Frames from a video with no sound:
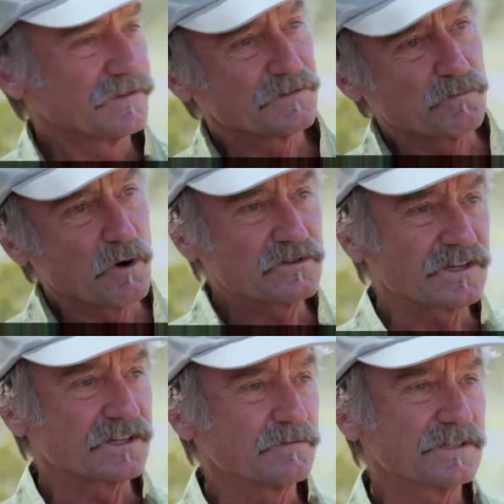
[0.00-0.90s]
this bosque
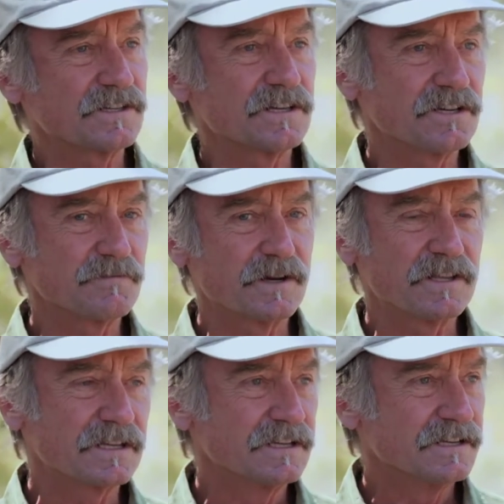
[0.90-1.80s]
that we see here
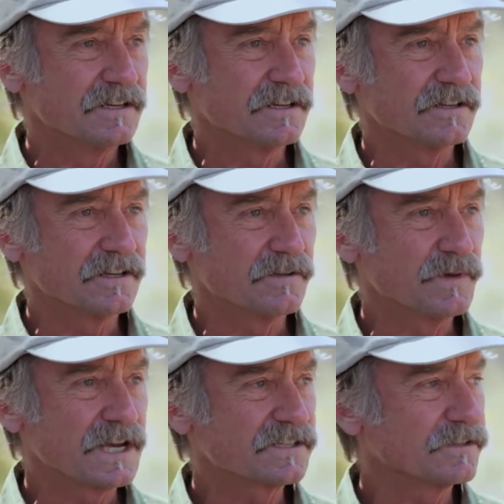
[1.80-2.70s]
on the
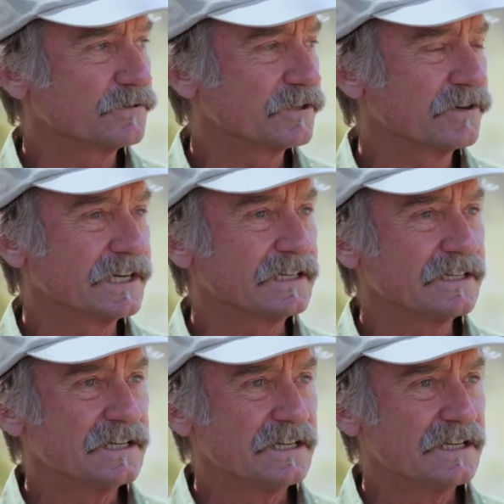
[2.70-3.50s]
banks of the Rio Grande.